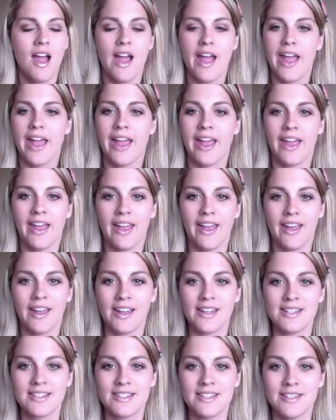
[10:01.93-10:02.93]

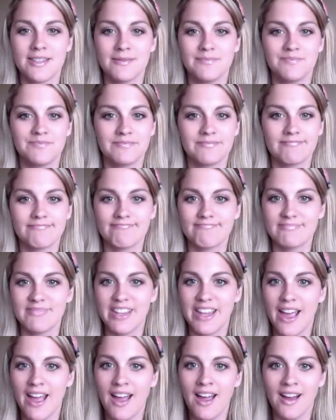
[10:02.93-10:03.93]
And
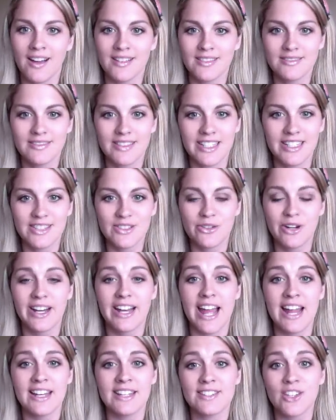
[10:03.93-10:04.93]
yeah, it's great.
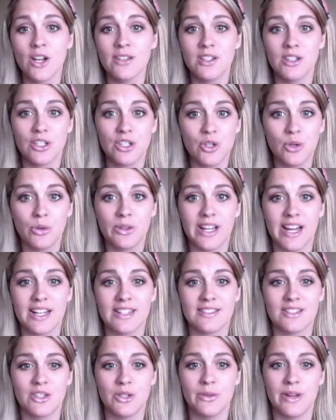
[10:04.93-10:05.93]
And it's also the two
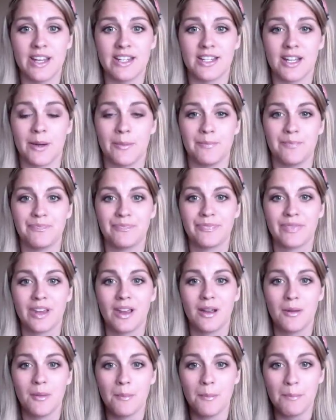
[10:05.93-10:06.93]
clans do end up
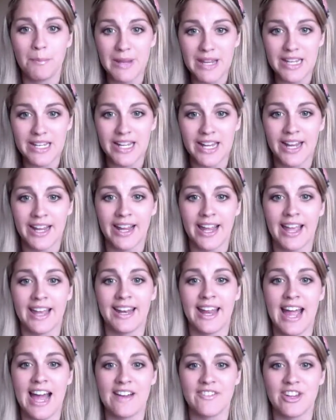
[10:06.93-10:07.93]
meeting and
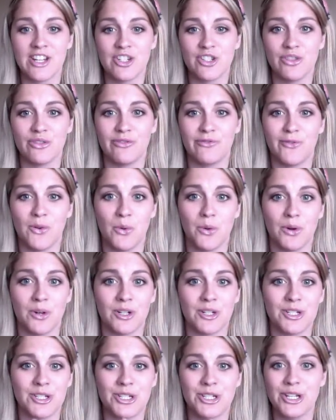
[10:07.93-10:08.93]
having to
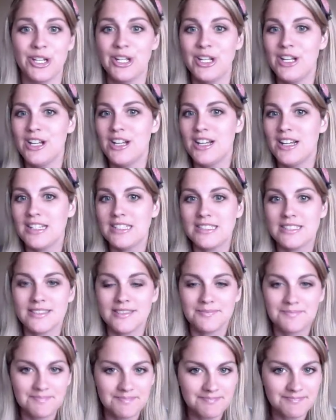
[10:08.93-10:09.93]
forge,
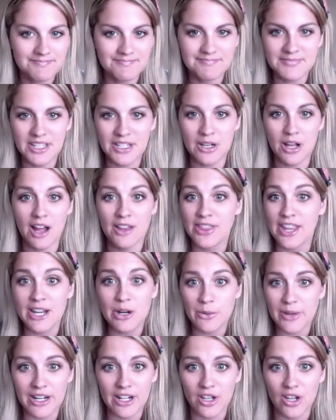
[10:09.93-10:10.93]
they
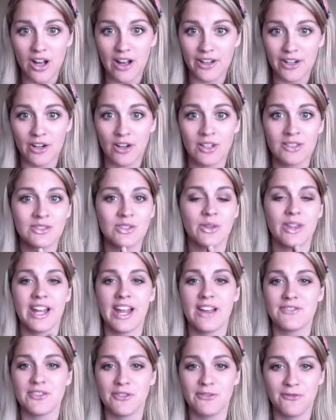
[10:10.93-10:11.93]
don't get along at all, so they
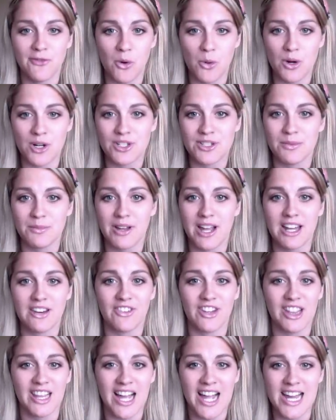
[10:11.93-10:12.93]
have to forge some kind of
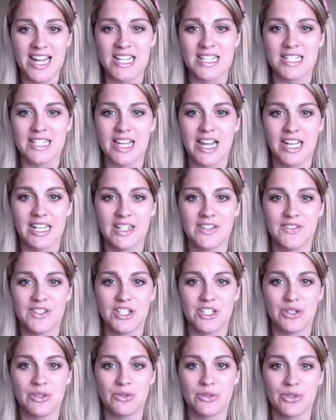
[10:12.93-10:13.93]
alliance kind of
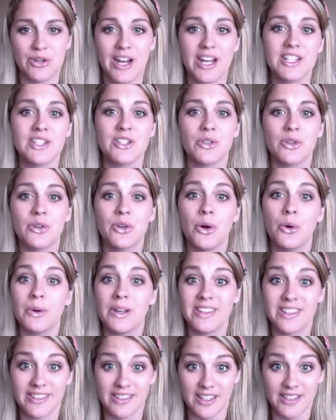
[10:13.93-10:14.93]
to try to
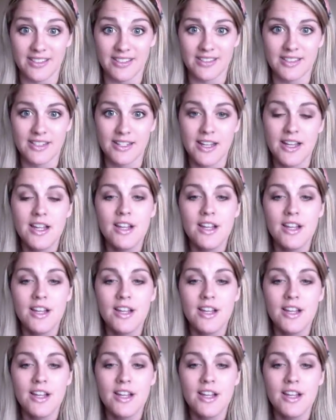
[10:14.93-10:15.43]
coexist.